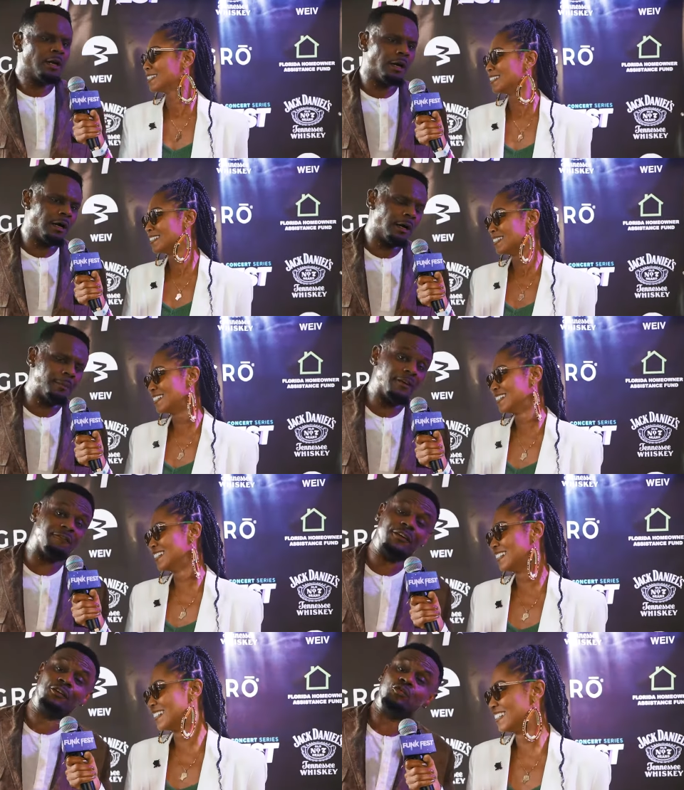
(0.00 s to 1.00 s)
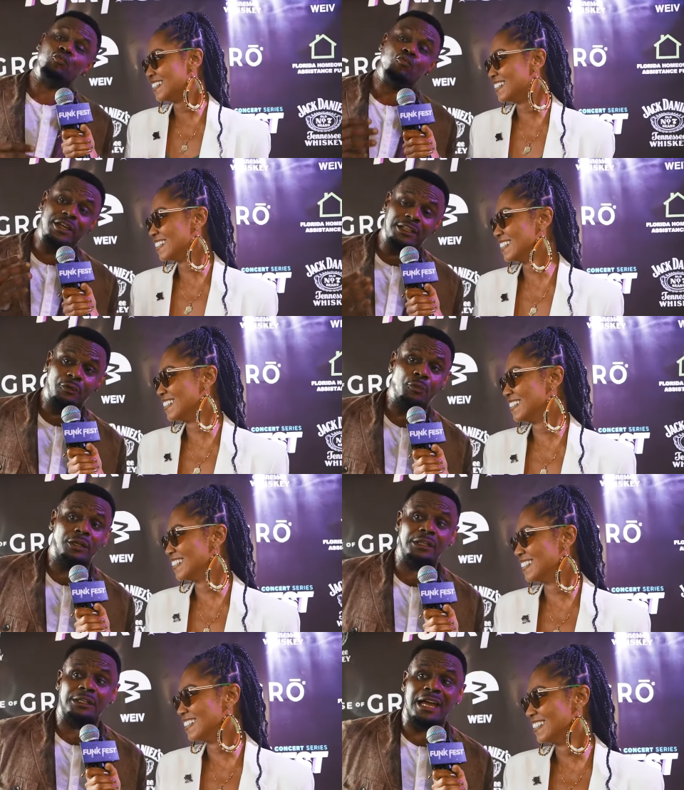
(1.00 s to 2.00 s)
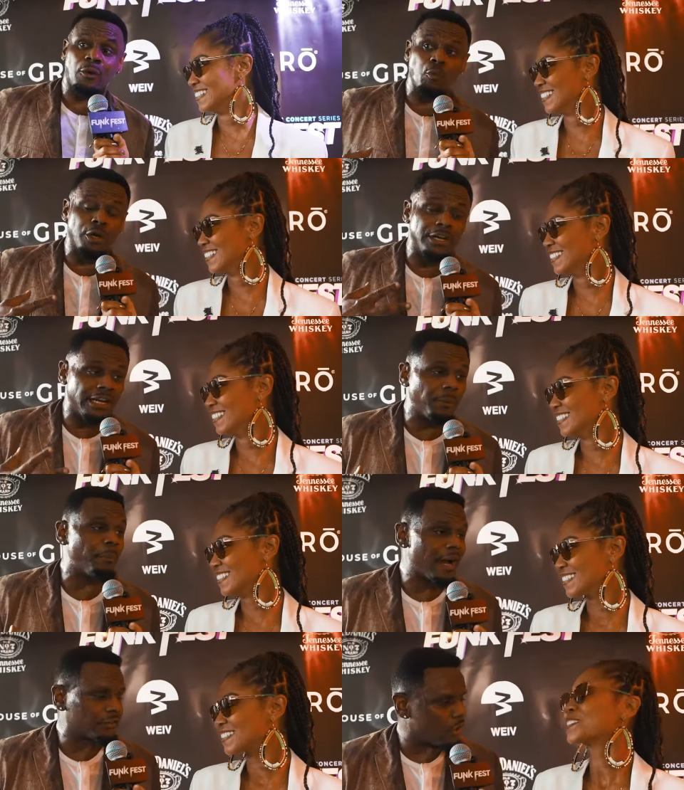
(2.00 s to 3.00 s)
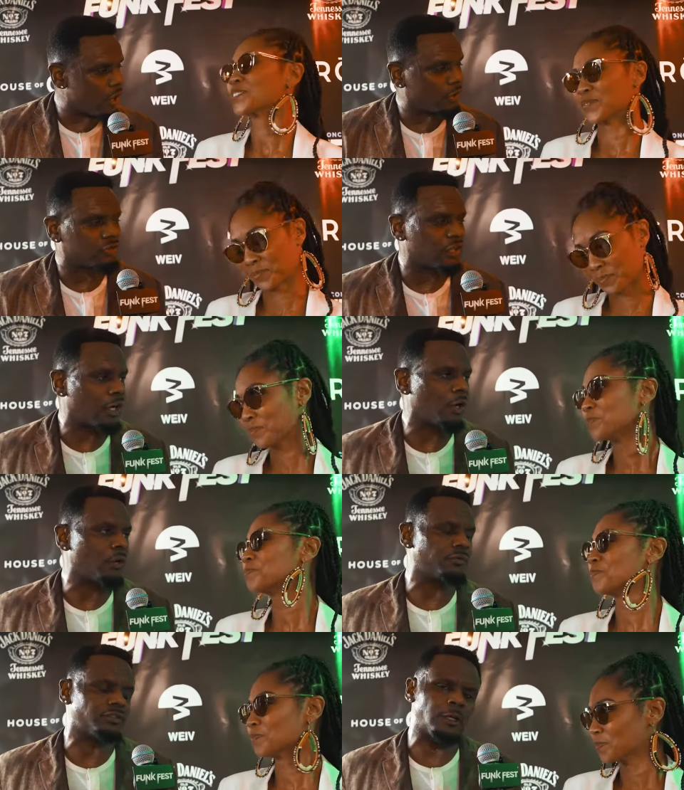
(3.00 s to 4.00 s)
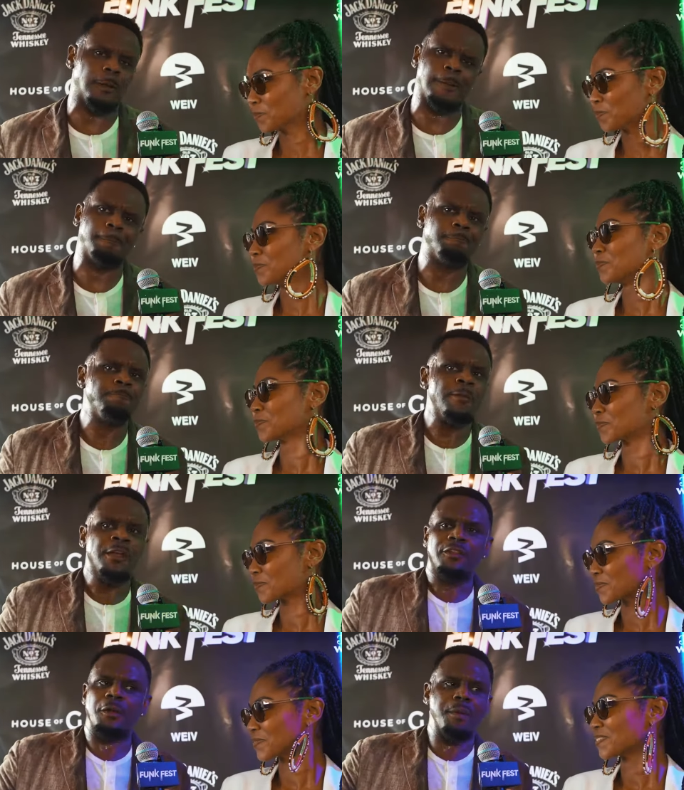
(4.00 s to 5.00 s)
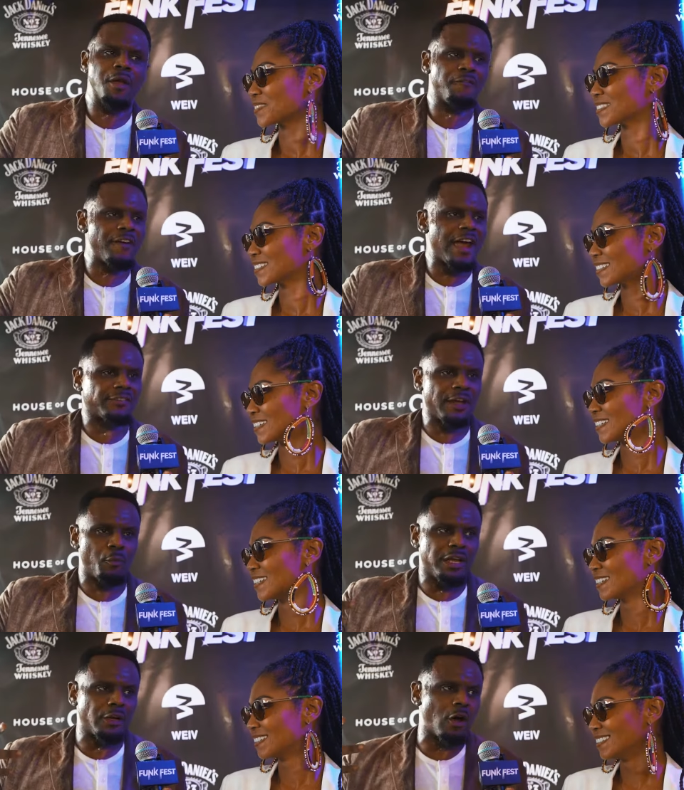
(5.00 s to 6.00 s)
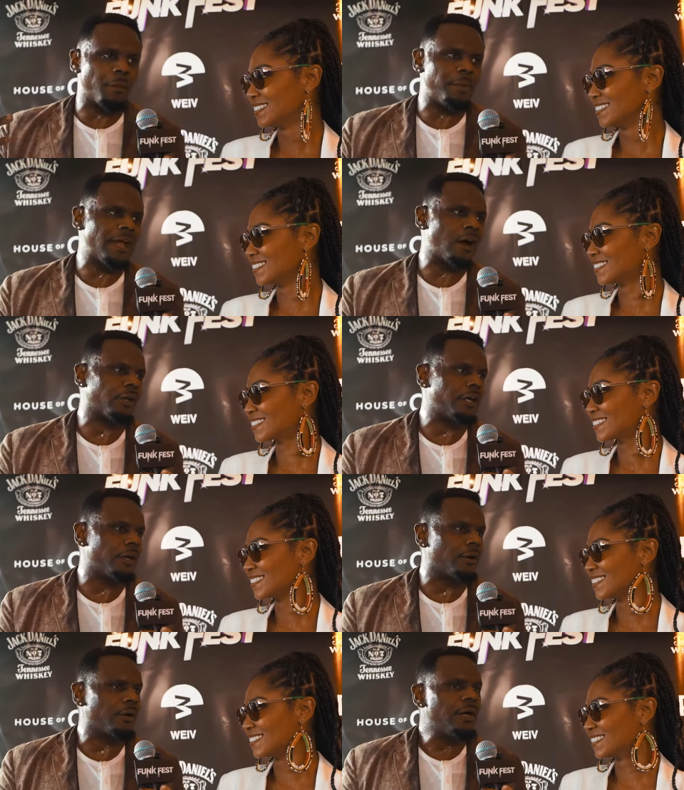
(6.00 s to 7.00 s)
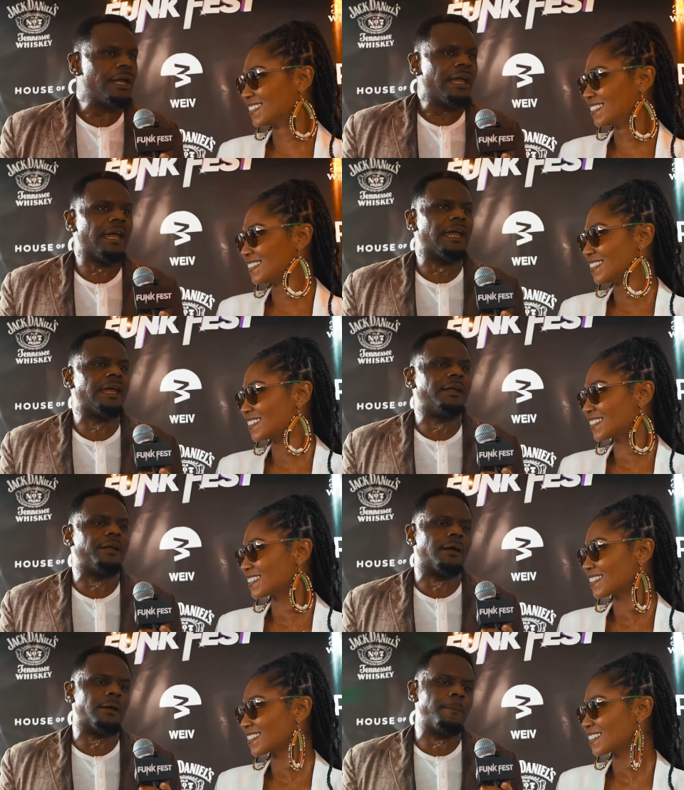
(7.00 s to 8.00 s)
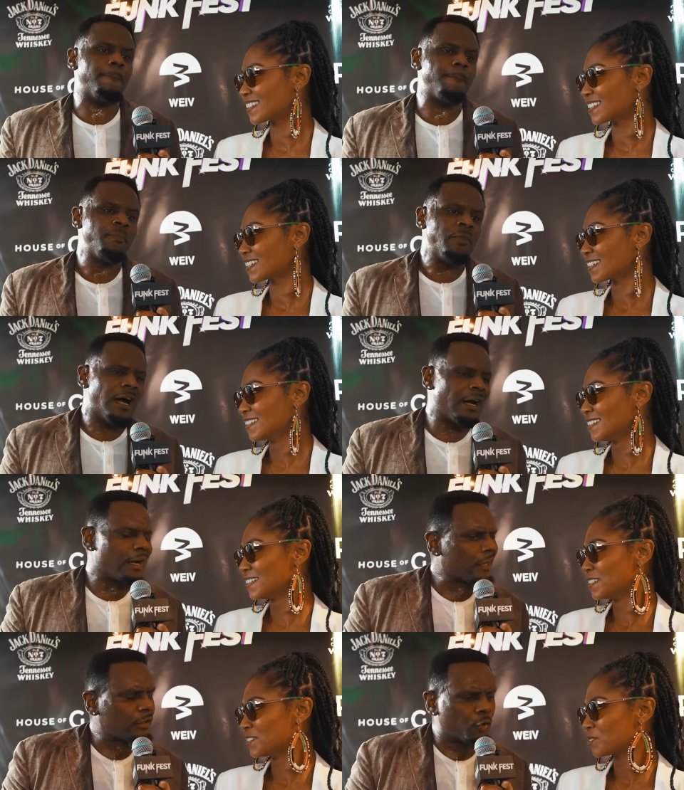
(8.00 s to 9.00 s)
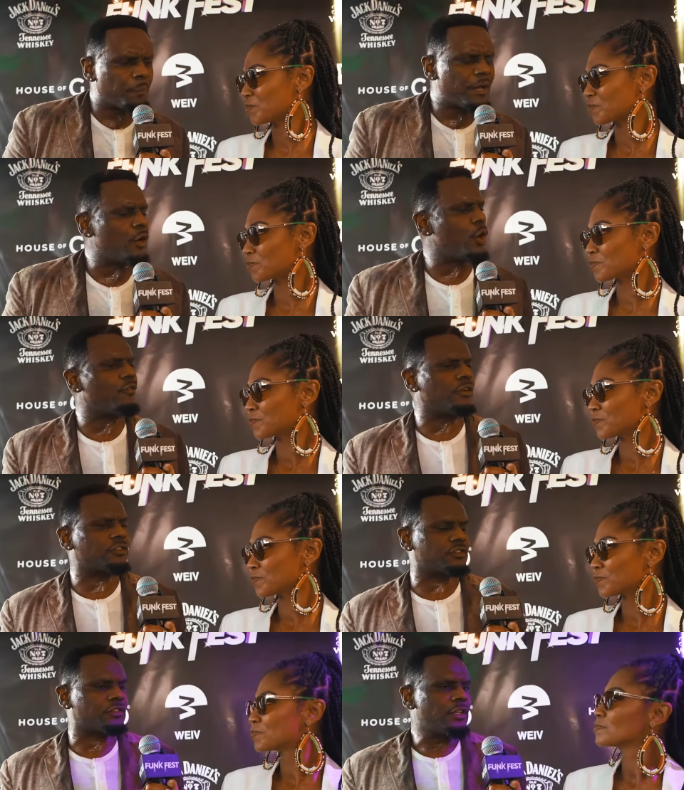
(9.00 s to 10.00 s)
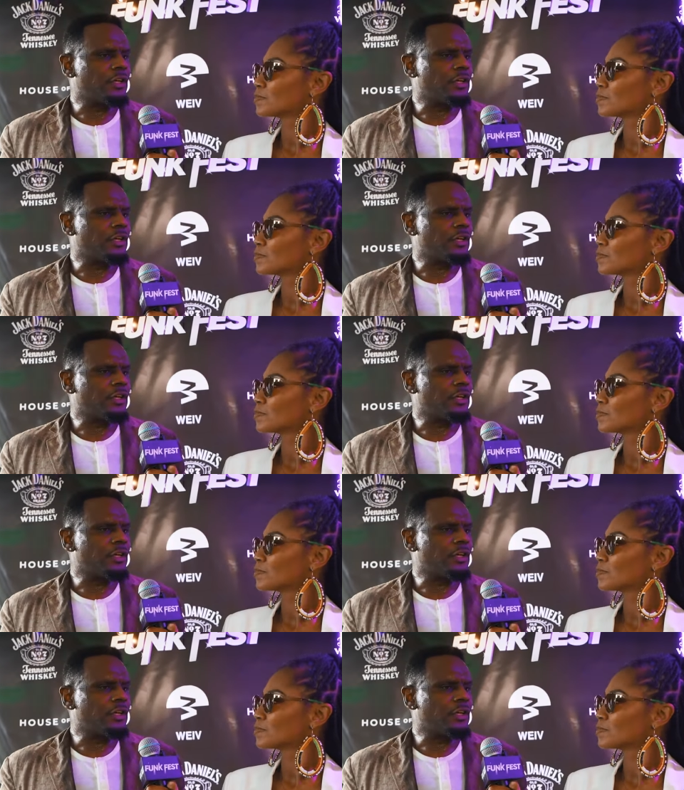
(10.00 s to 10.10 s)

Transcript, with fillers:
Speaker 1: Um, it feels really, really like we're getting back to ourselves. Um, the mere fact that we can all be out here. And um, I got a little bit nervous